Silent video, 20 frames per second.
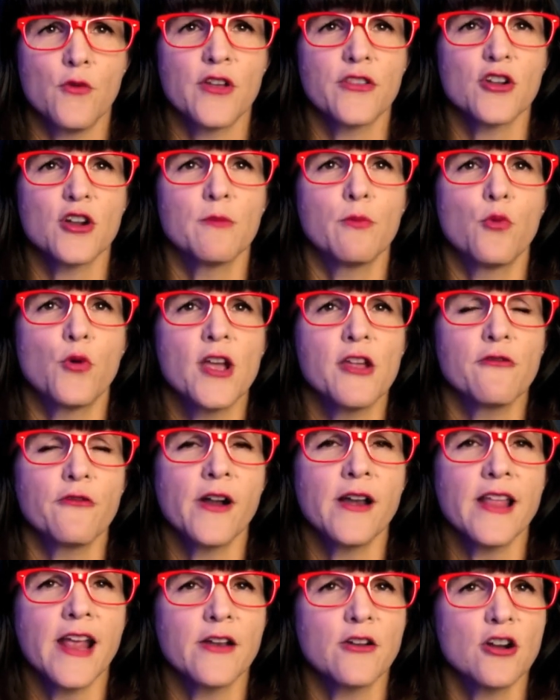with her
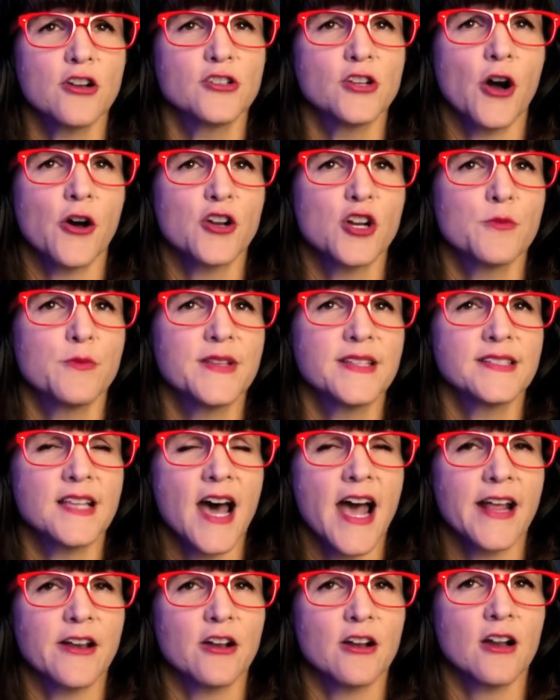boyfriend and her daughter
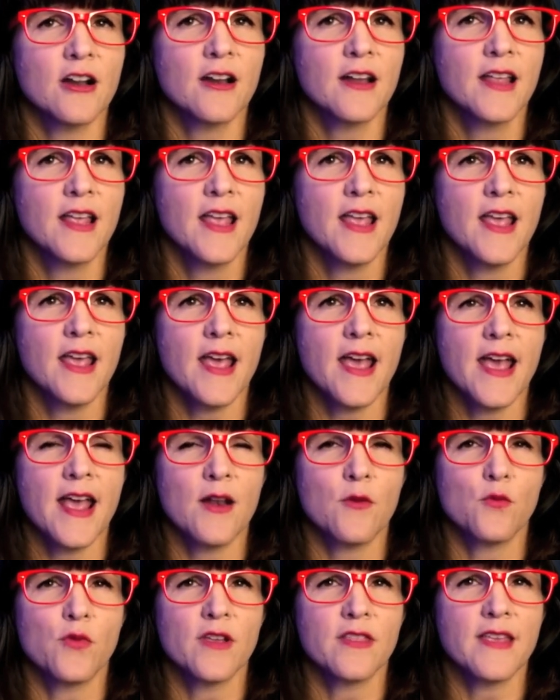beside her,
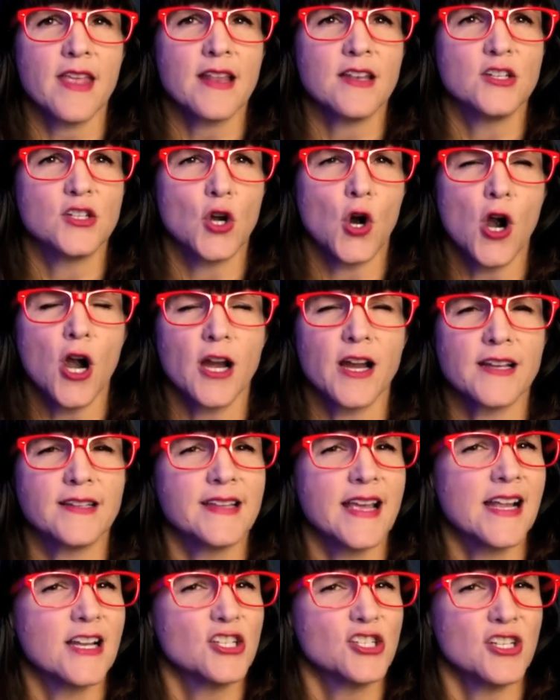and with a dark
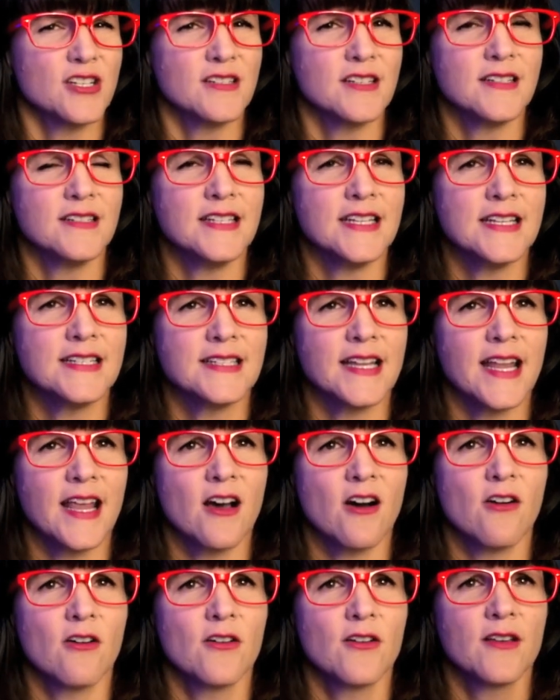attention to
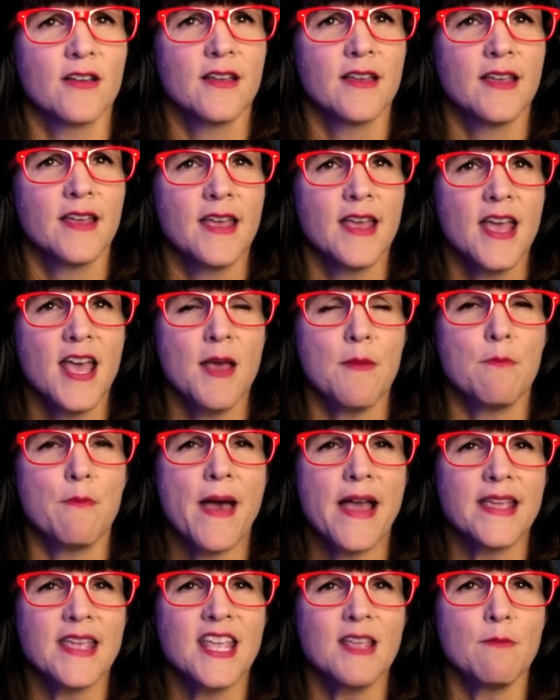detail.
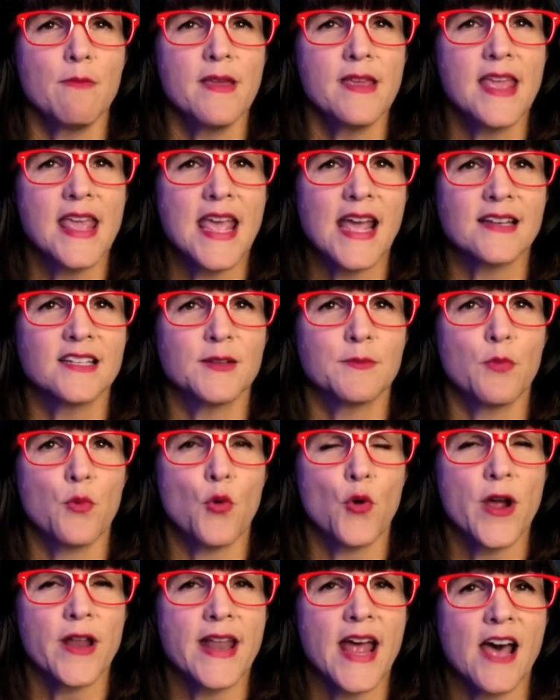Becky began to
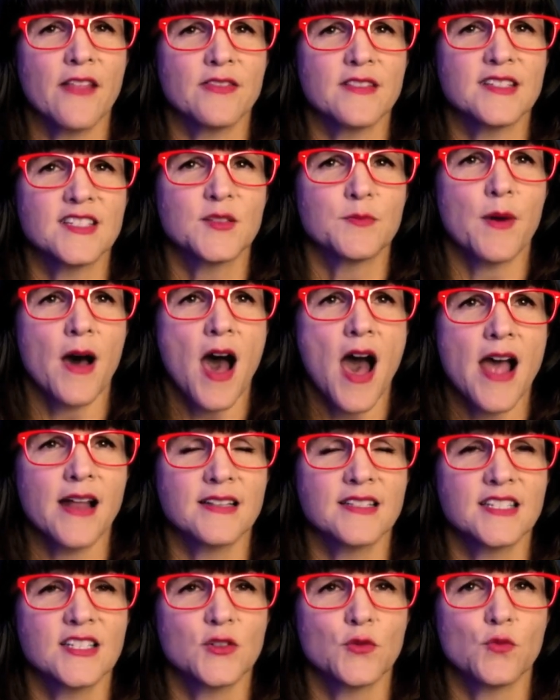point out the
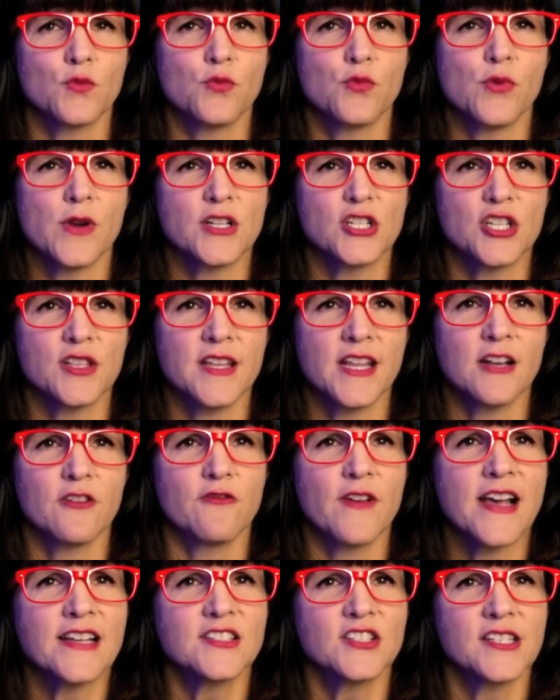spots which the
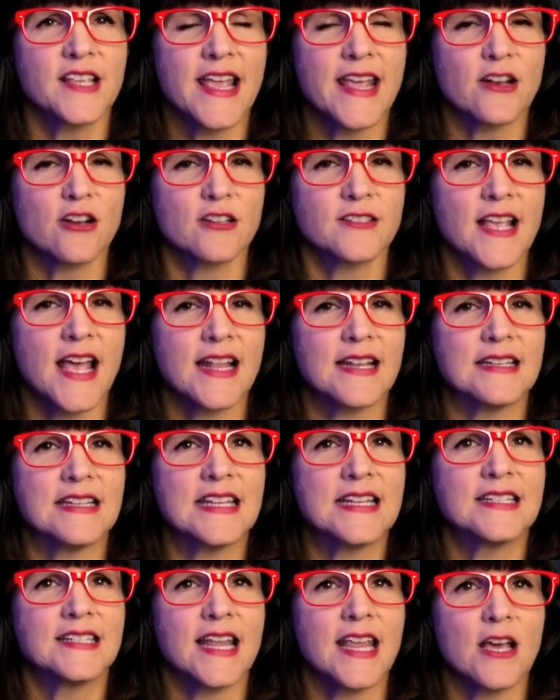investigators had
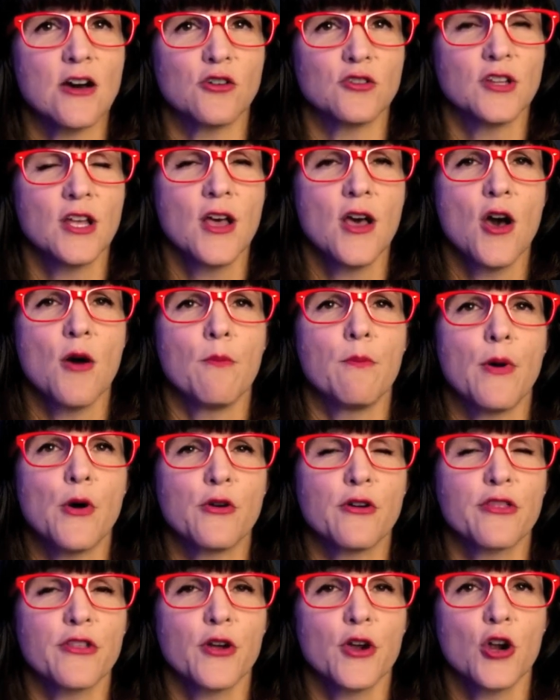detailed
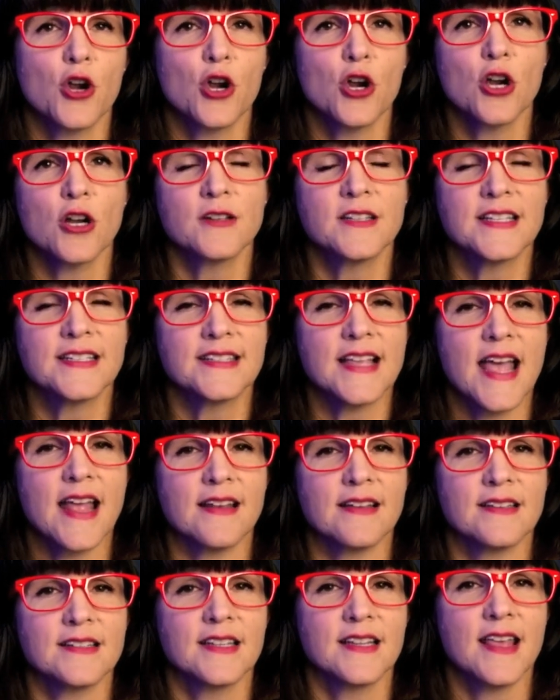both her
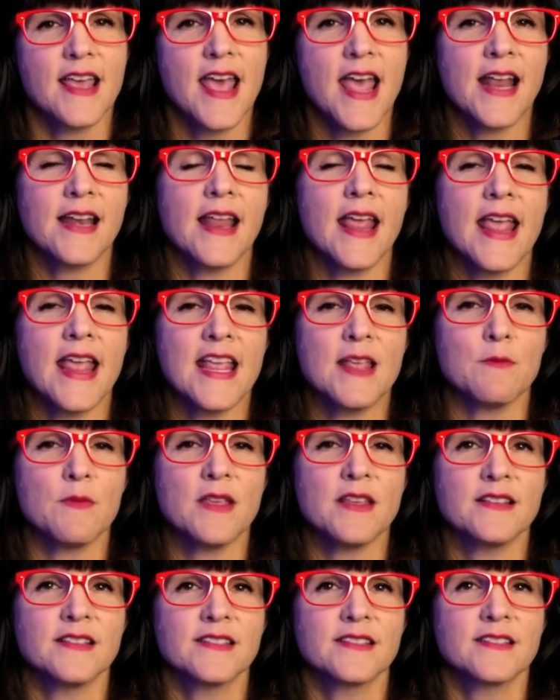descent and
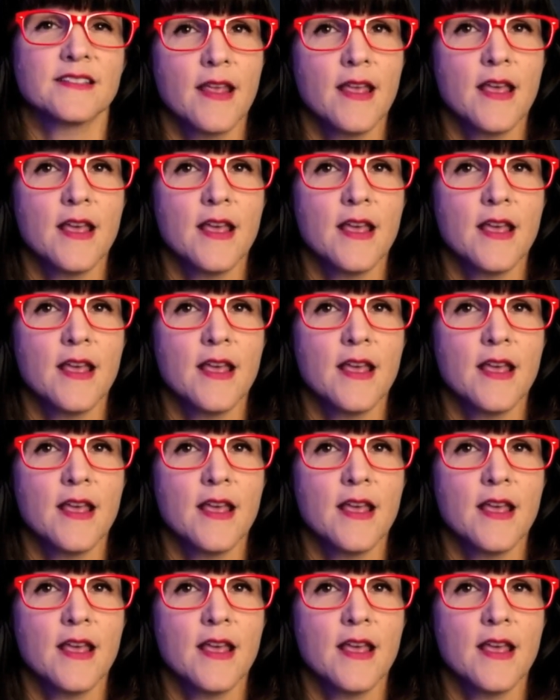Amy's.